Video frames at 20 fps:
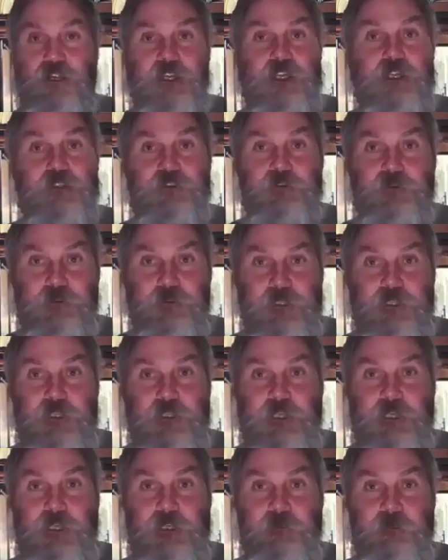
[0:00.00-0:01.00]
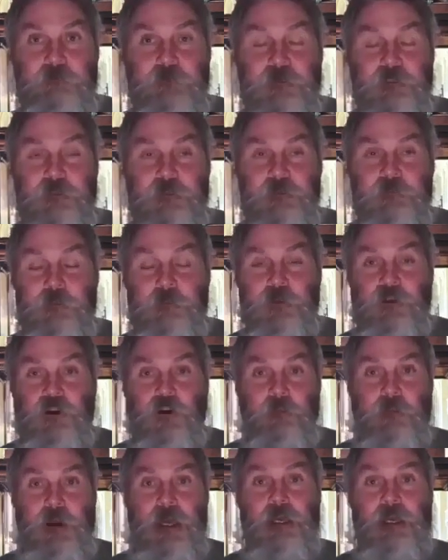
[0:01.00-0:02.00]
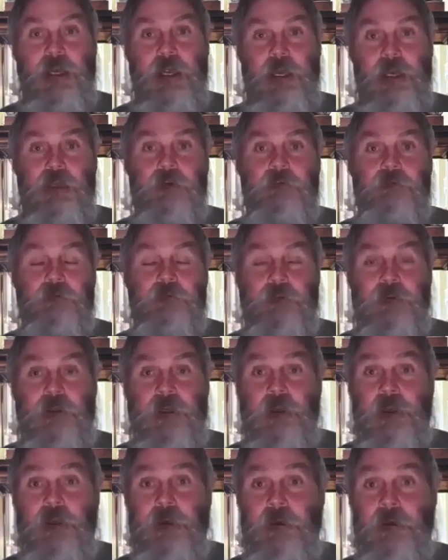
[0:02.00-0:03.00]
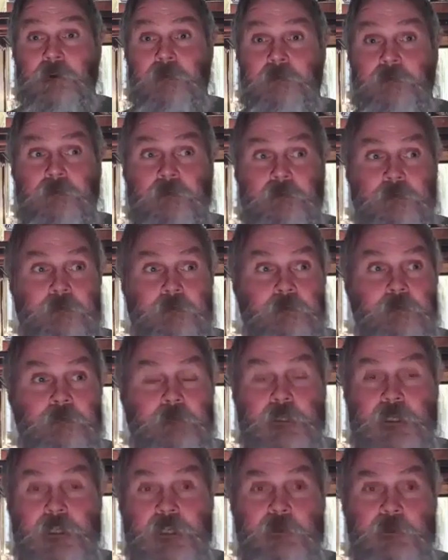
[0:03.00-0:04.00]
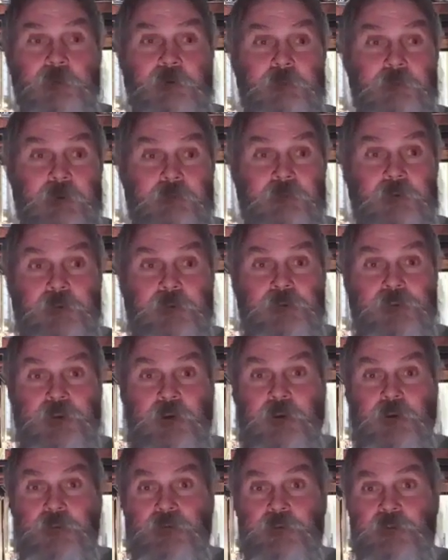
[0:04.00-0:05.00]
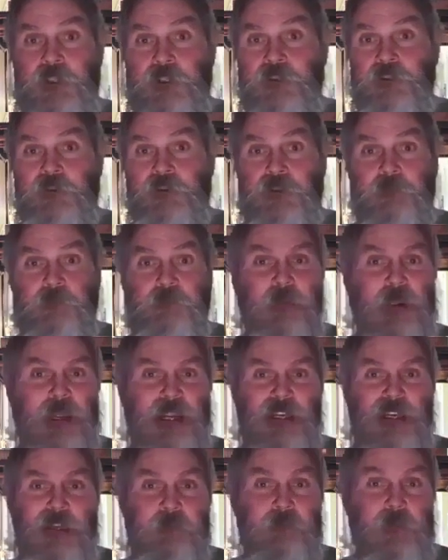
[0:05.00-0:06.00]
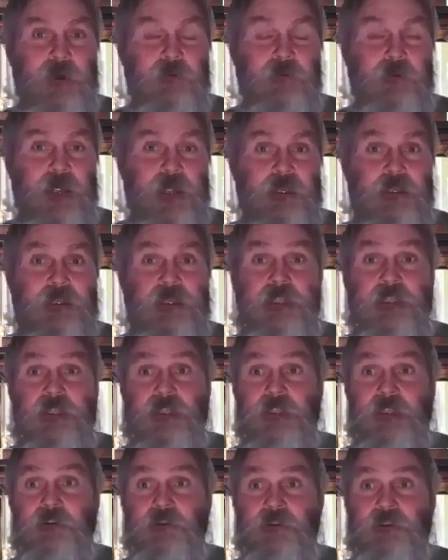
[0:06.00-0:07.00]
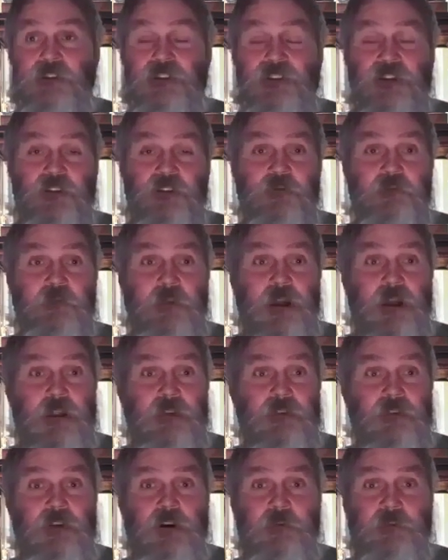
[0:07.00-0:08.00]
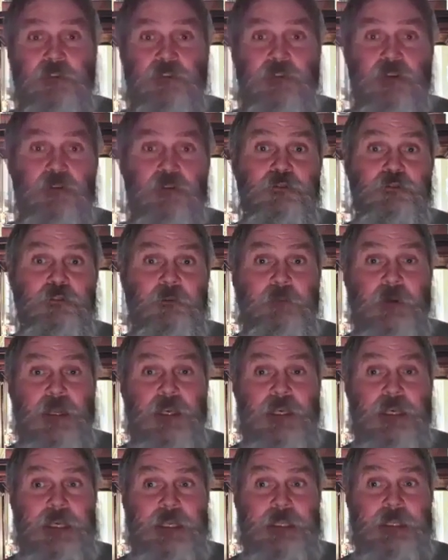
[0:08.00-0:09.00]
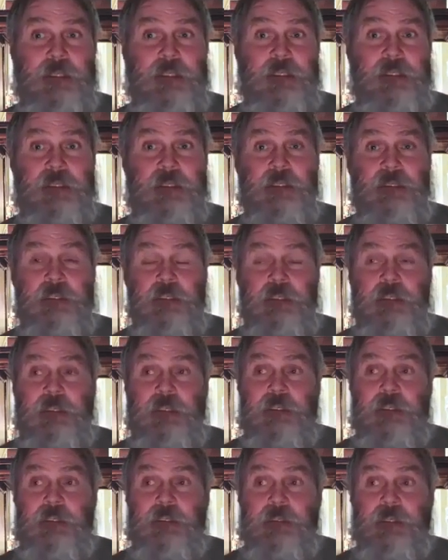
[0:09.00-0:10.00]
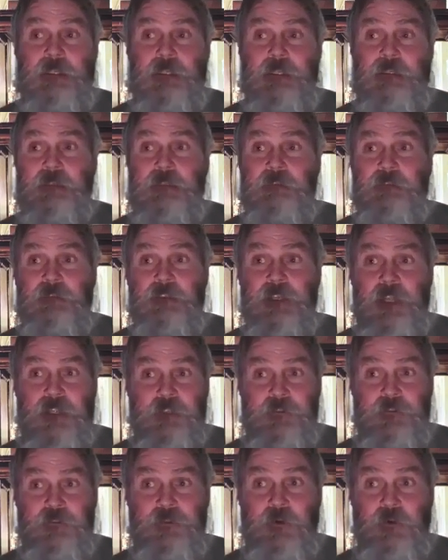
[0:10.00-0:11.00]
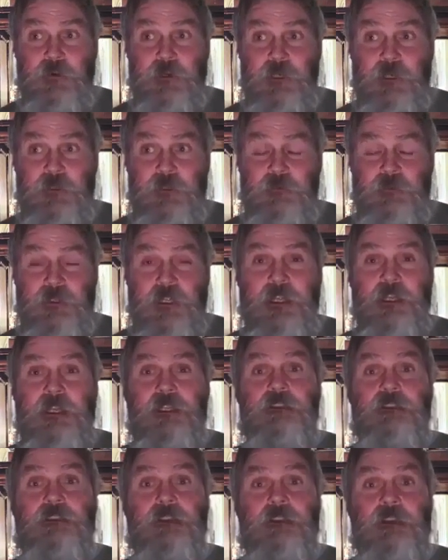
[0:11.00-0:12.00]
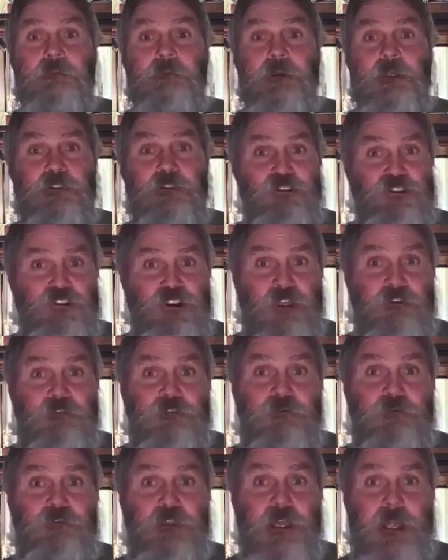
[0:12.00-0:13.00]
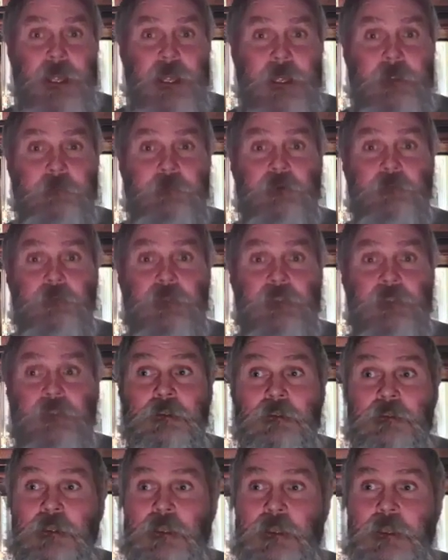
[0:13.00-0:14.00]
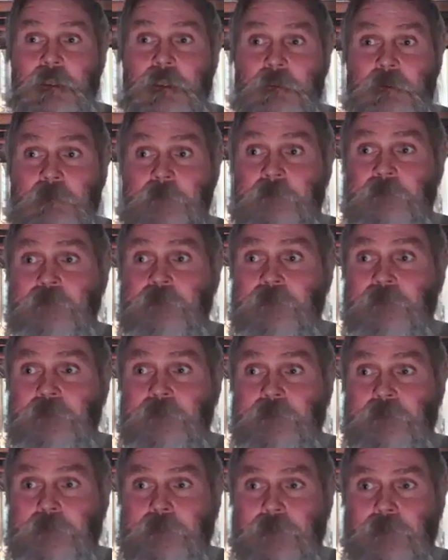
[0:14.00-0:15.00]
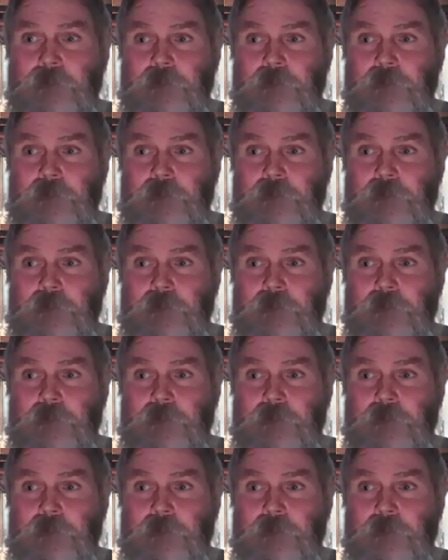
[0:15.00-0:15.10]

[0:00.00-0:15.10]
There's a long history in the book on my life, um, beginning with my first surgery to impaling my right knee on a Coke bottle, almost losing my leg. Uh, there's a lot of story on that, uh, being shot through the abdomen, uh,